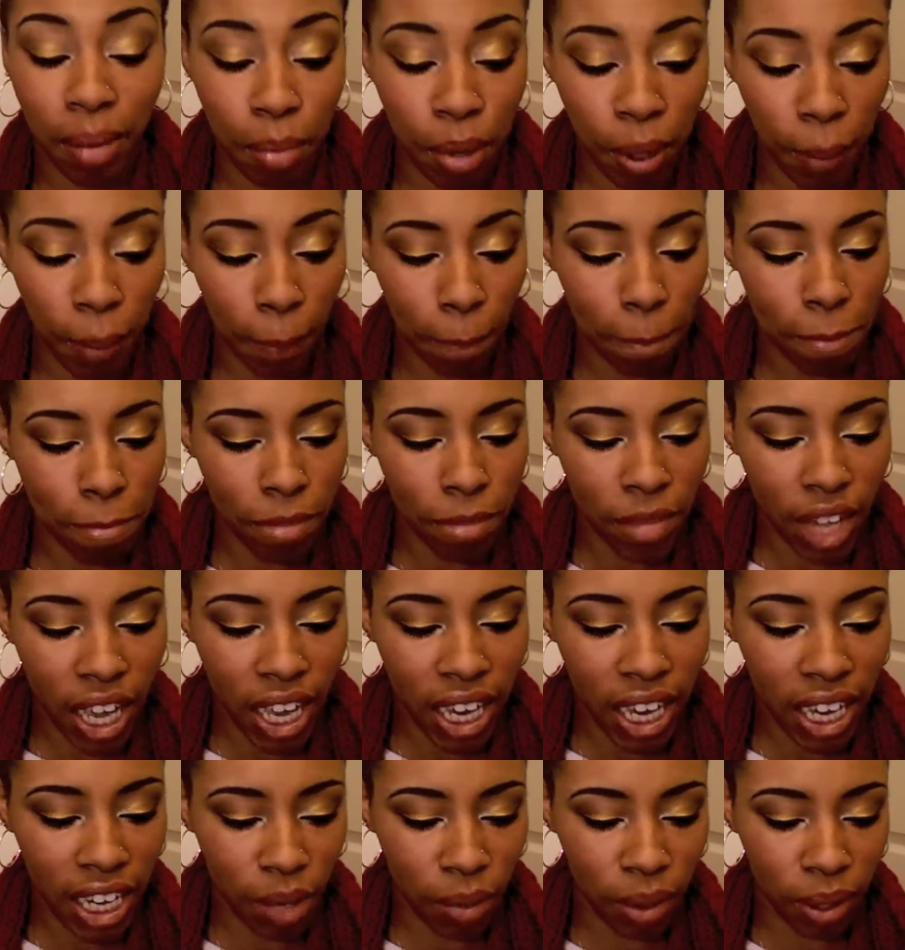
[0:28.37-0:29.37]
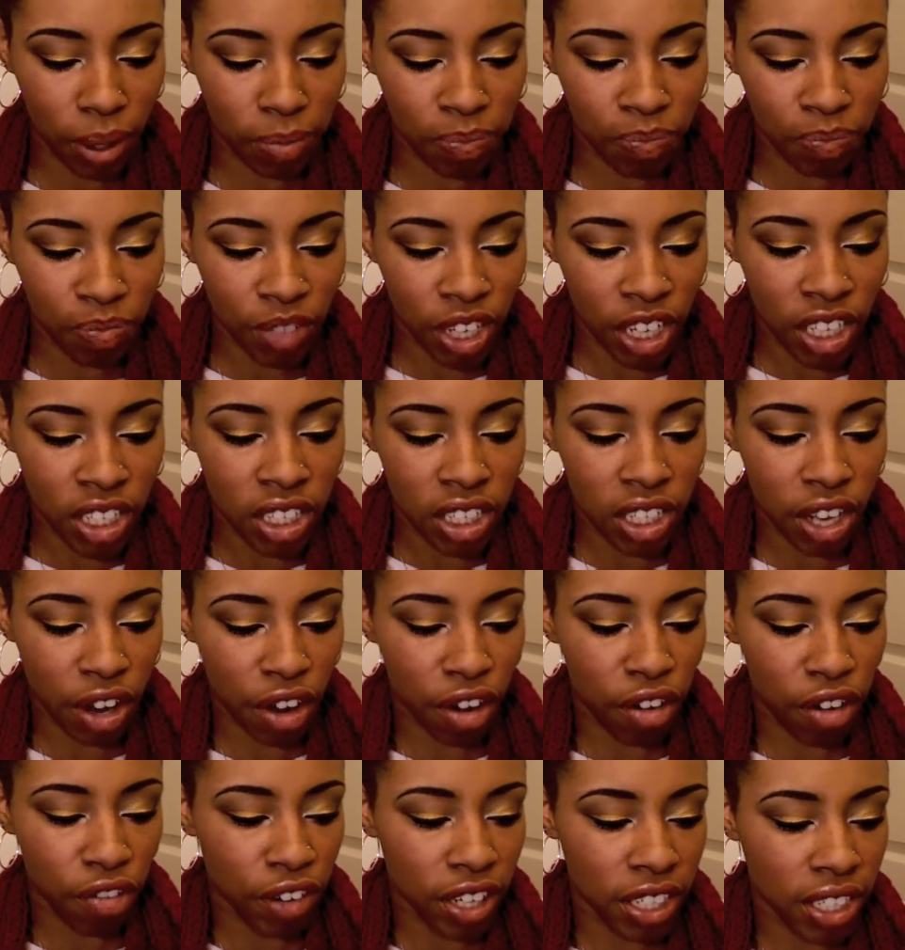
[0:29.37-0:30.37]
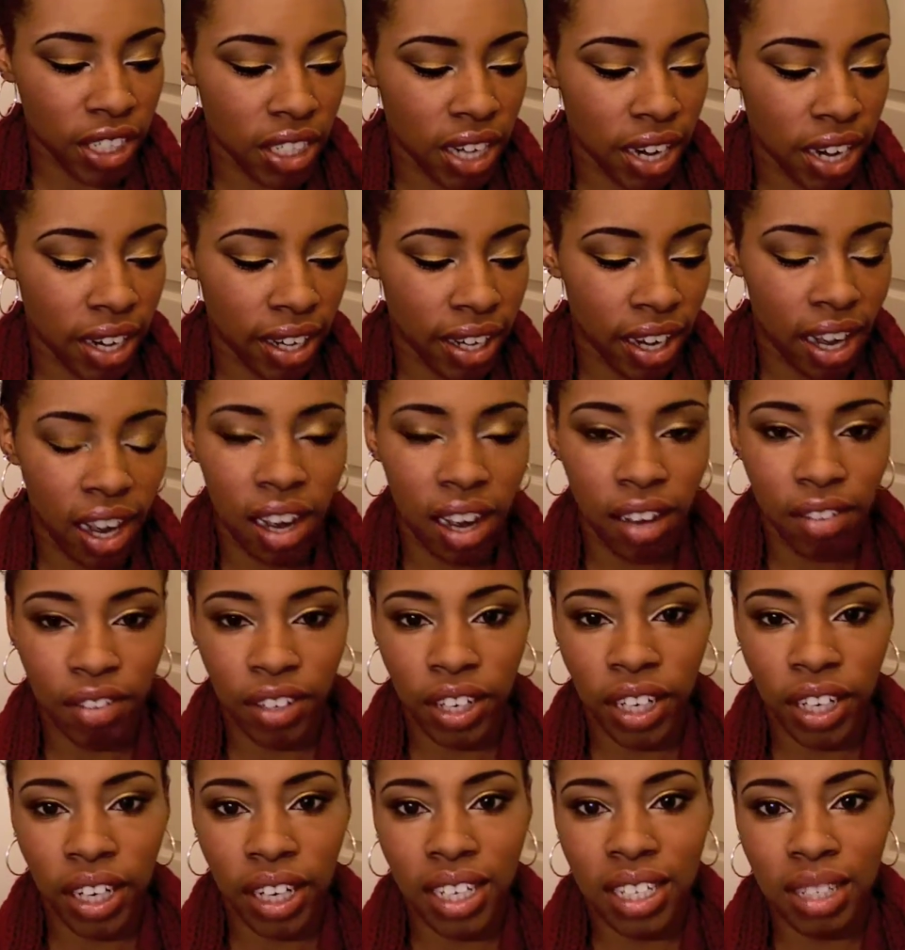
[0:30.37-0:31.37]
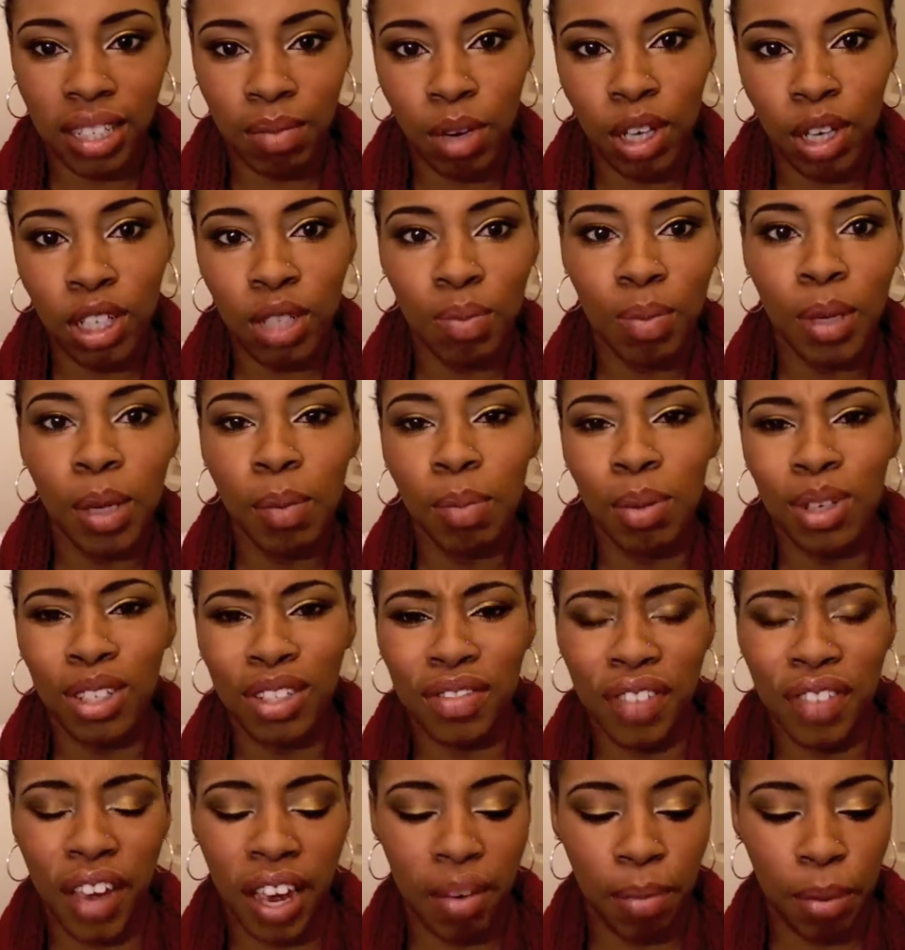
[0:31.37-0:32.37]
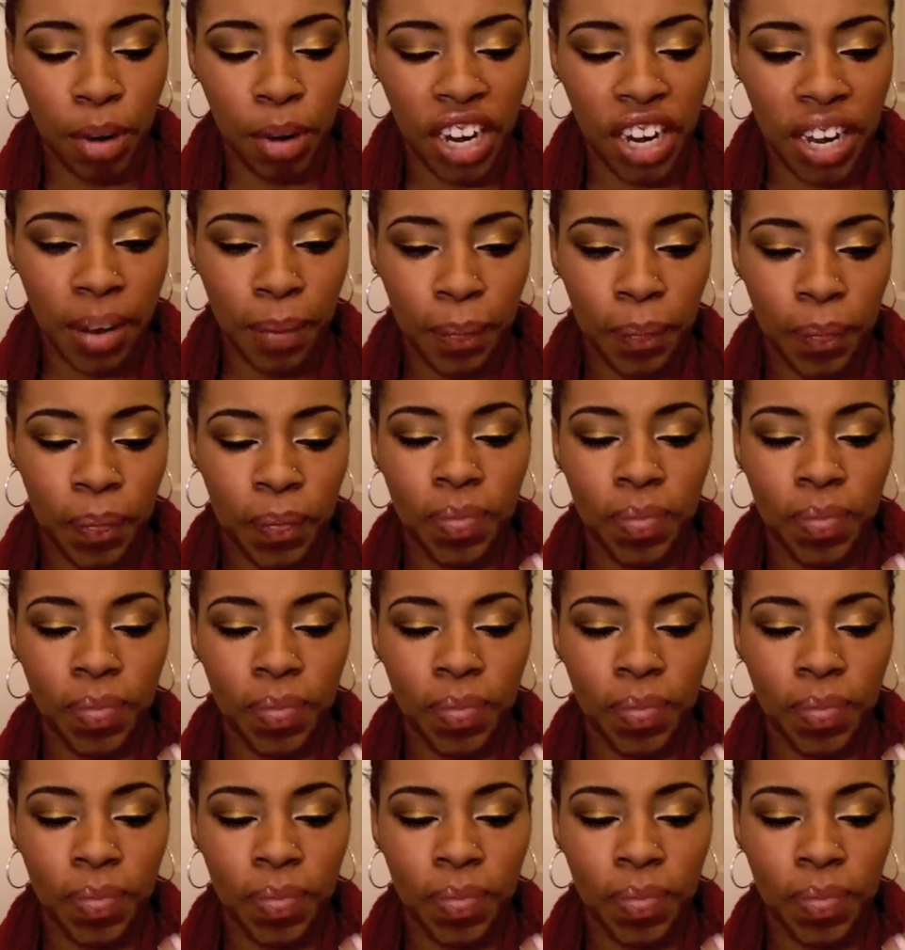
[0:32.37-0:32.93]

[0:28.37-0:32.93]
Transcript: But anyway, so first starting off is most people's favorite,